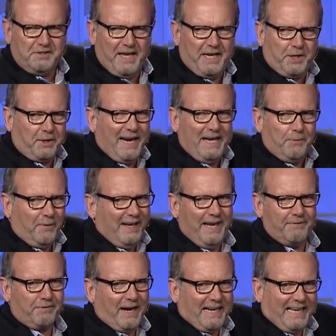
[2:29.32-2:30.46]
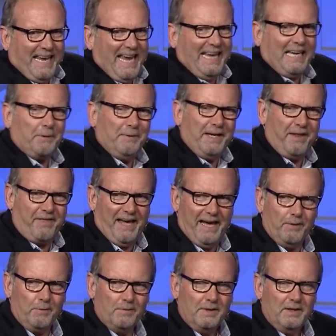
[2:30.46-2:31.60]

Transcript: is a great whatever. I can't get rid of that.